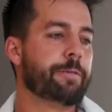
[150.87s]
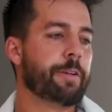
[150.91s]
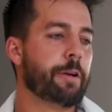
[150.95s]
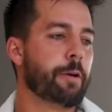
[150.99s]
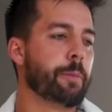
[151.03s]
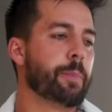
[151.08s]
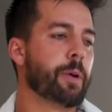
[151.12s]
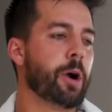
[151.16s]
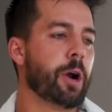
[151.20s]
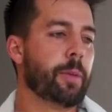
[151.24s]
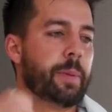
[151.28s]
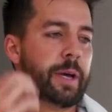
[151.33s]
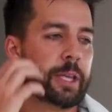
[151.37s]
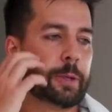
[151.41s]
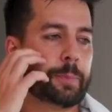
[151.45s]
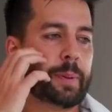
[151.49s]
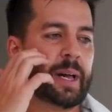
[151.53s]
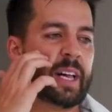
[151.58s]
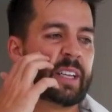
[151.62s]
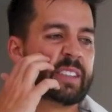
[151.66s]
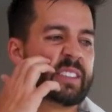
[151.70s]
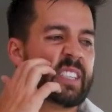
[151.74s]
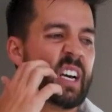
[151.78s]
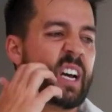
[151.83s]
favorite part about the
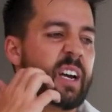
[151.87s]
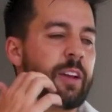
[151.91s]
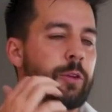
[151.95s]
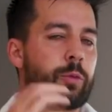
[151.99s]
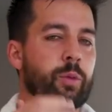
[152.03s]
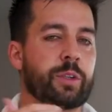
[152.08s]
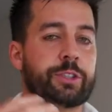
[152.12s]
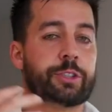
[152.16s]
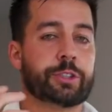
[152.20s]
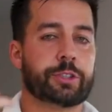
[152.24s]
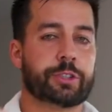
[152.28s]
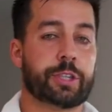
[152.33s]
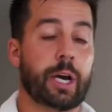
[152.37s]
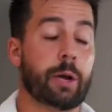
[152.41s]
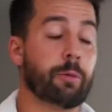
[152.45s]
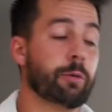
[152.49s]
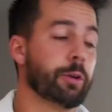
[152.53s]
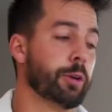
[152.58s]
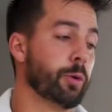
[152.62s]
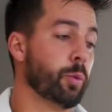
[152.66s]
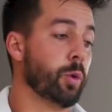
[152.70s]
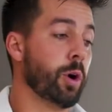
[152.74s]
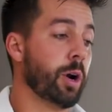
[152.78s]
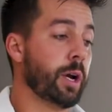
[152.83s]
Peloton is once you're done
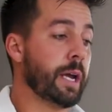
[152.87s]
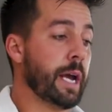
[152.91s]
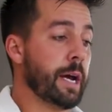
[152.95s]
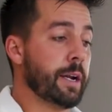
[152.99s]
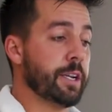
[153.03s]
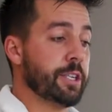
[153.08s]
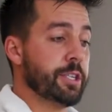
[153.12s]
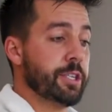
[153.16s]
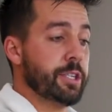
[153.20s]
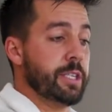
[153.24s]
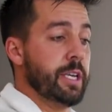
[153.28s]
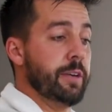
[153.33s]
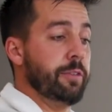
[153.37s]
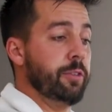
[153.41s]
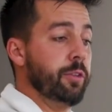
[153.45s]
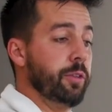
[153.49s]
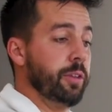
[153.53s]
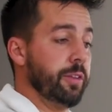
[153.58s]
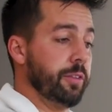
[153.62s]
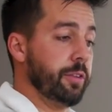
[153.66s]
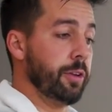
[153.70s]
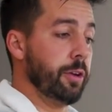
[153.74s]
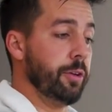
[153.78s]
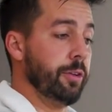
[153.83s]
with the workout, it just gives you
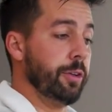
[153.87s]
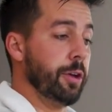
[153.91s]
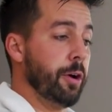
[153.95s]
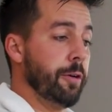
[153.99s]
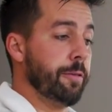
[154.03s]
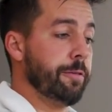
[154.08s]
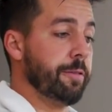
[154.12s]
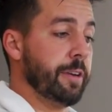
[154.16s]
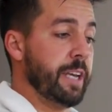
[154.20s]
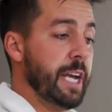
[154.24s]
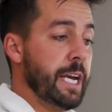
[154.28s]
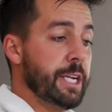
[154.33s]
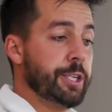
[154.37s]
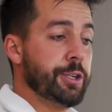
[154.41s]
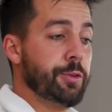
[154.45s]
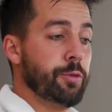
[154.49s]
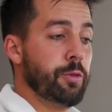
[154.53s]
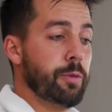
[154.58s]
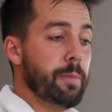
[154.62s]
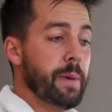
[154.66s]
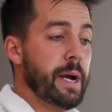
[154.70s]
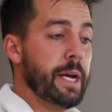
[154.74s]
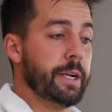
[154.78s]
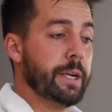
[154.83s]
this little notification
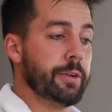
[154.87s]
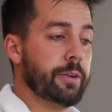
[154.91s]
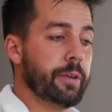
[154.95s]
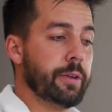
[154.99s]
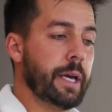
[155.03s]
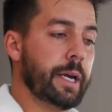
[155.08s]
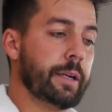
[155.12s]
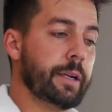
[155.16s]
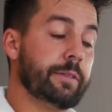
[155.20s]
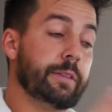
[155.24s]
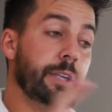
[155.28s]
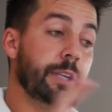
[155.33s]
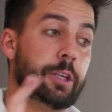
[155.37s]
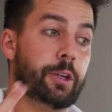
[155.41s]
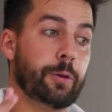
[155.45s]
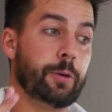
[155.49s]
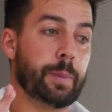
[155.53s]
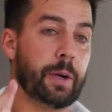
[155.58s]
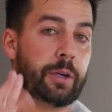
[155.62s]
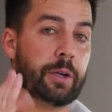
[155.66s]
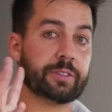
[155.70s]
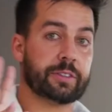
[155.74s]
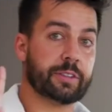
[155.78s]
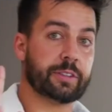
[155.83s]
reminder like, did you
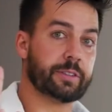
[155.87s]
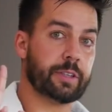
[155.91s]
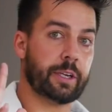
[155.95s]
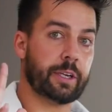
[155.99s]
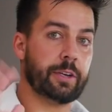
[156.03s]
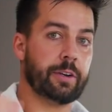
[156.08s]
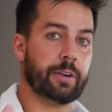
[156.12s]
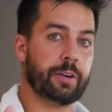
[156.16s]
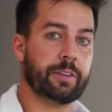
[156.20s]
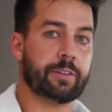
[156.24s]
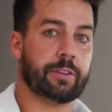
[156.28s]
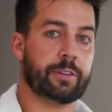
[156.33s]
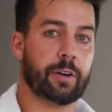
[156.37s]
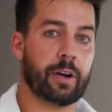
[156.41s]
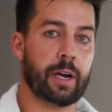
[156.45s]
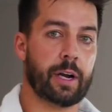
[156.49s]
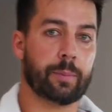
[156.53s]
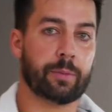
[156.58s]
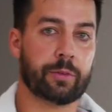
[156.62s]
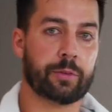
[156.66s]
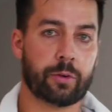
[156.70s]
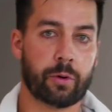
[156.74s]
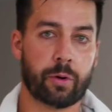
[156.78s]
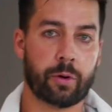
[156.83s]
post this on your
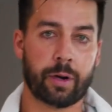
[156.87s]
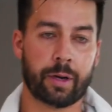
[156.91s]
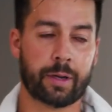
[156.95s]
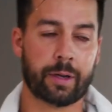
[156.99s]
Instagram story?